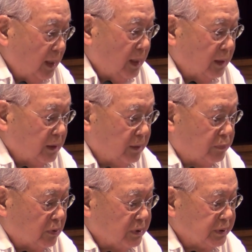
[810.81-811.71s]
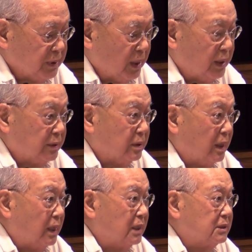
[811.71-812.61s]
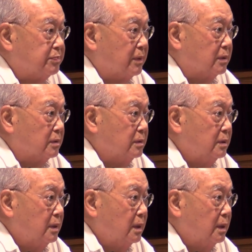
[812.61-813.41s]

And the personnel at the hospital